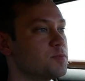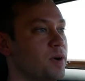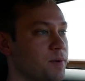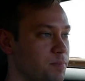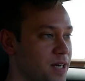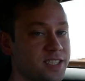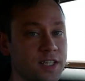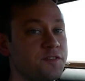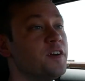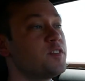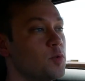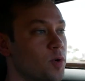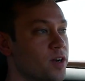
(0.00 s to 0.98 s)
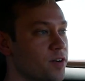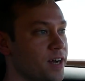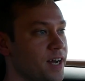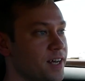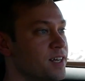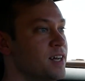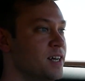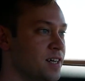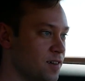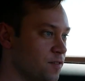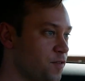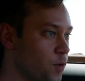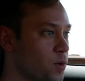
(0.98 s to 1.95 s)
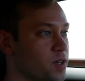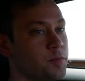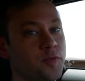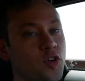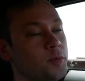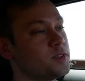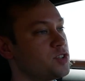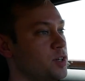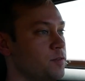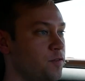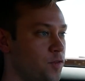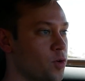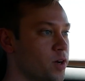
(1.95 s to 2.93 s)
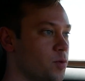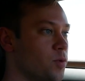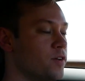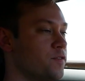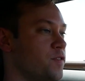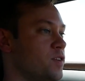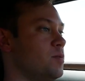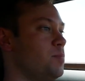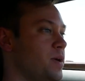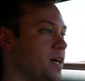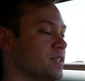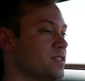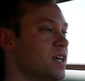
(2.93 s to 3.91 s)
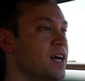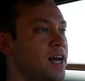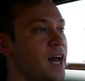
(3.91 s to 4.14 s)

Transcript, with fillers: but basically 51 grand for the performance trim, 41 for the base.